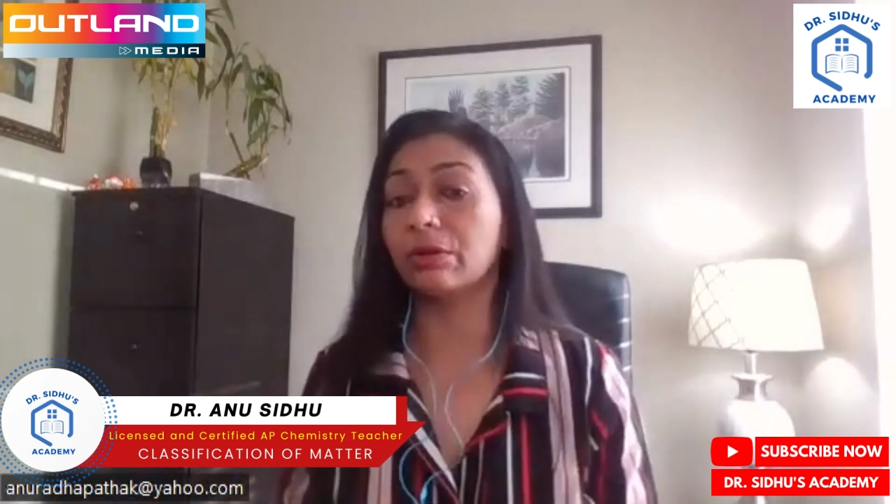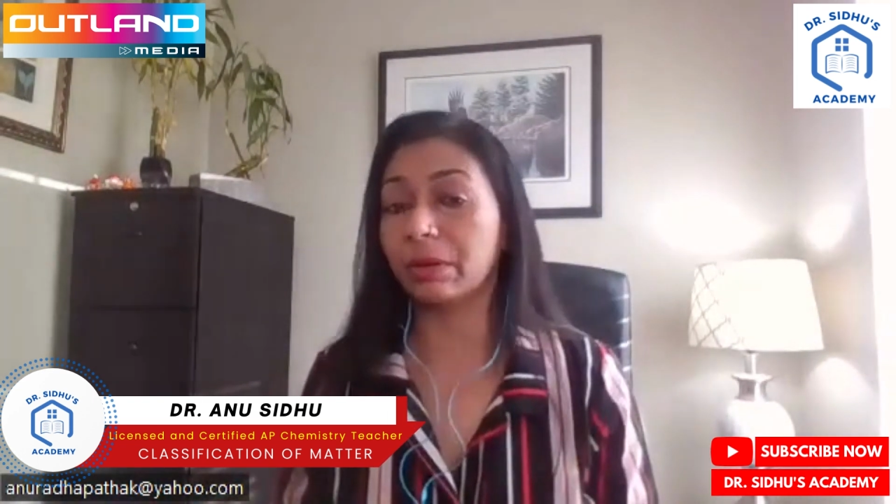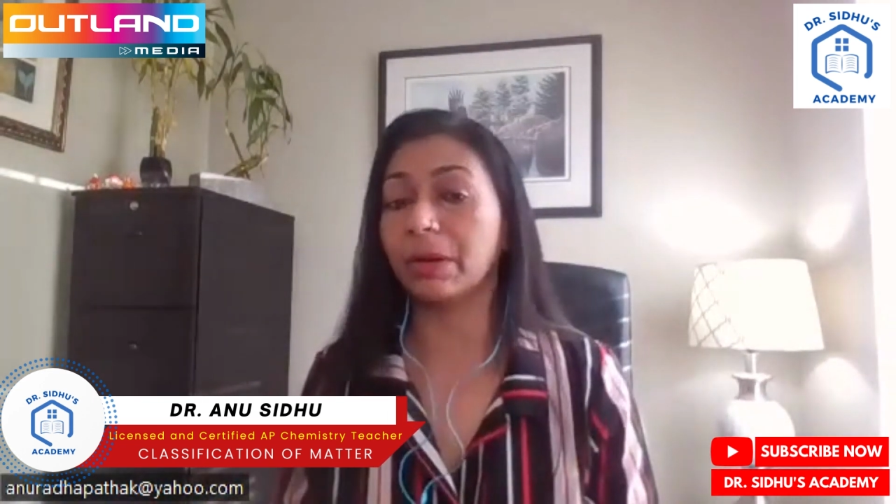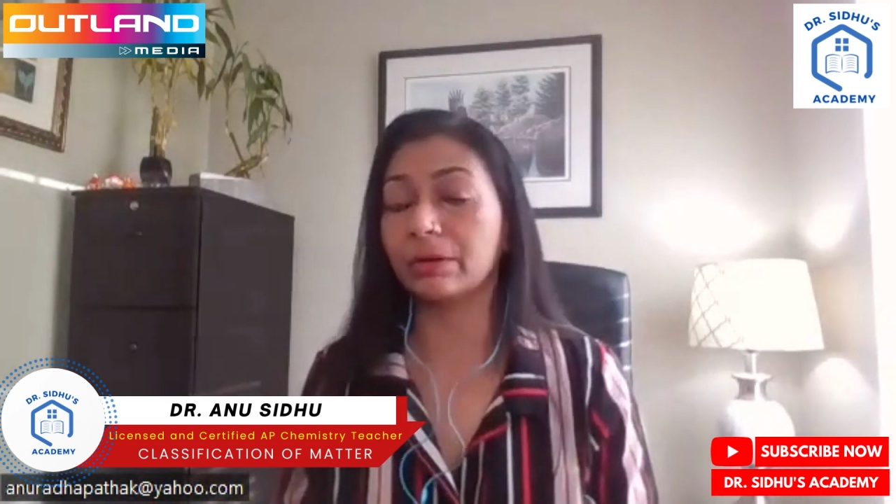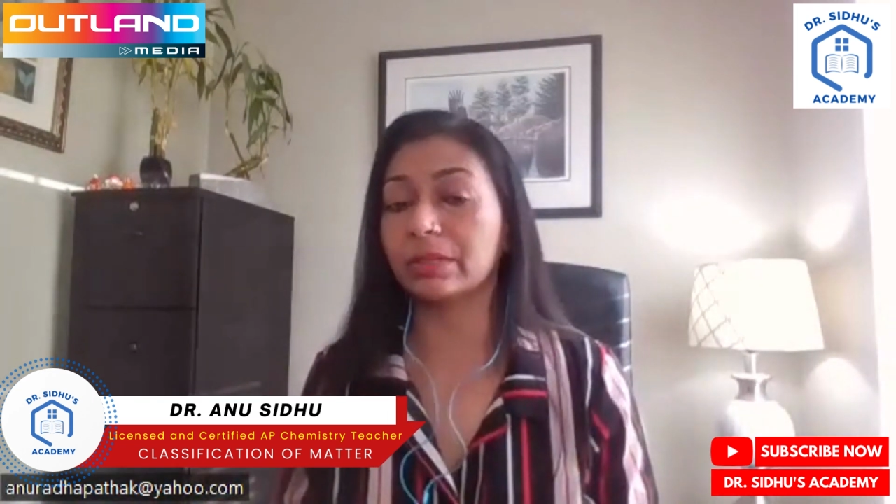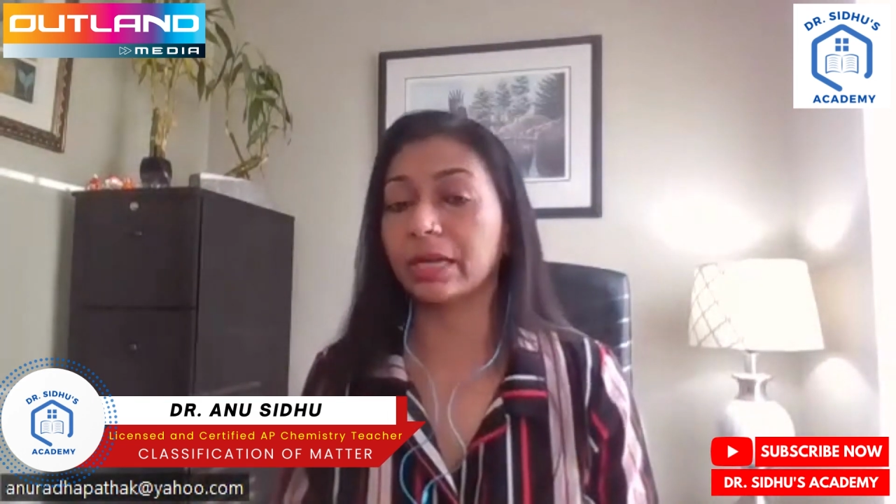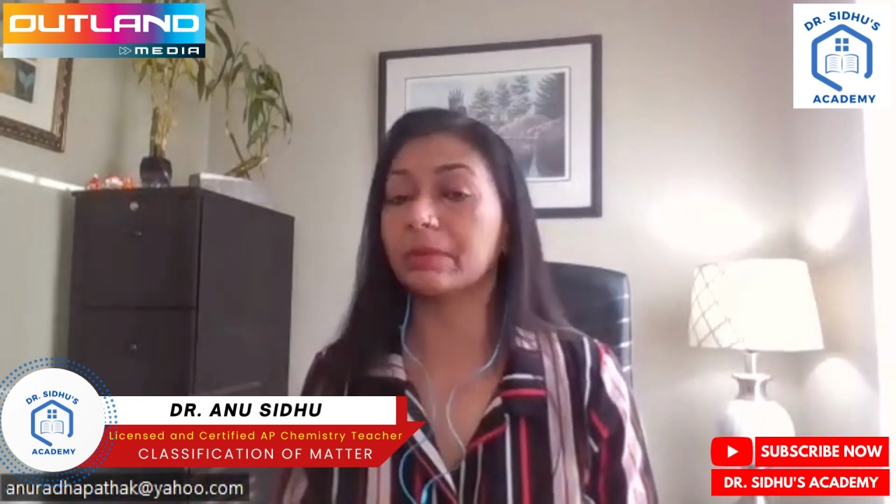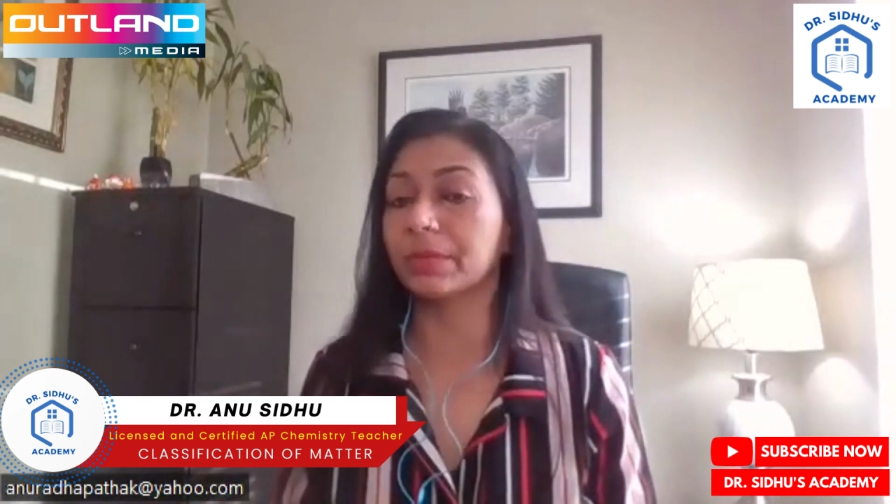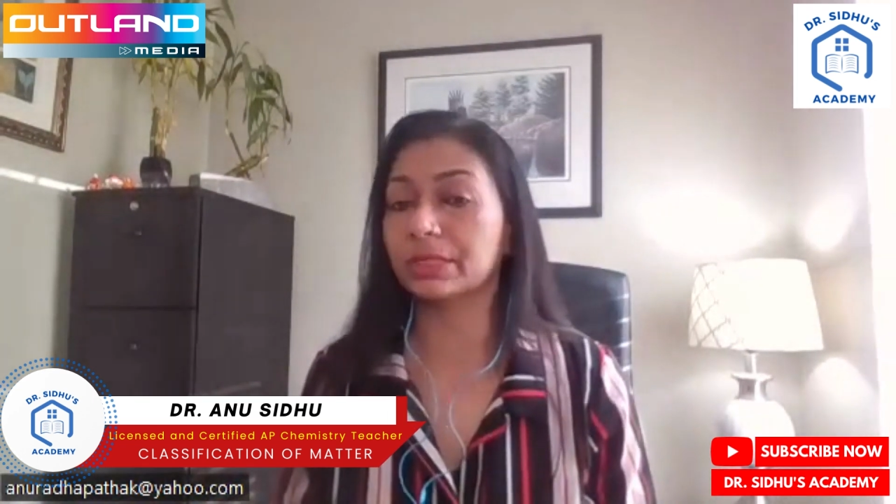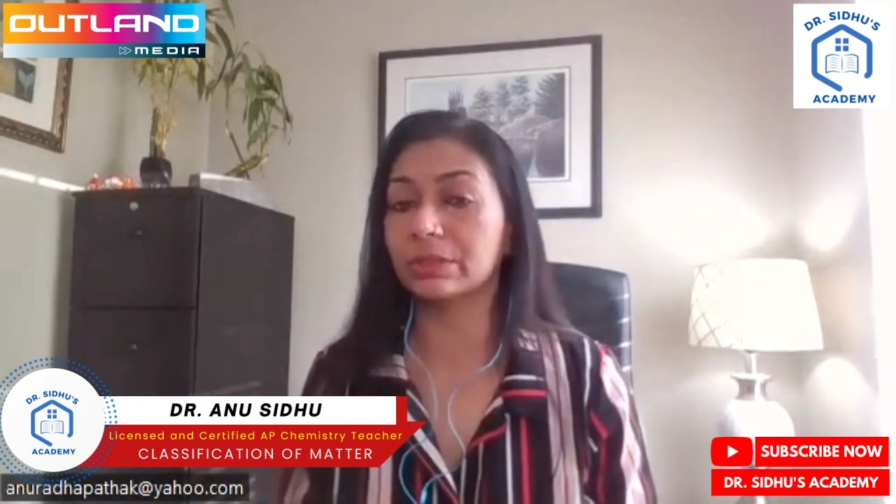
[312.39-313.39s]
about that
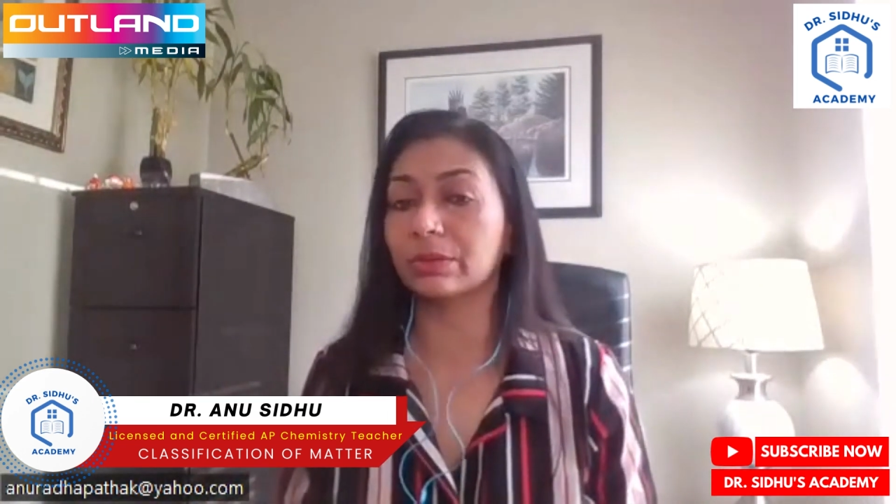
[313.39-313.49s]
mixture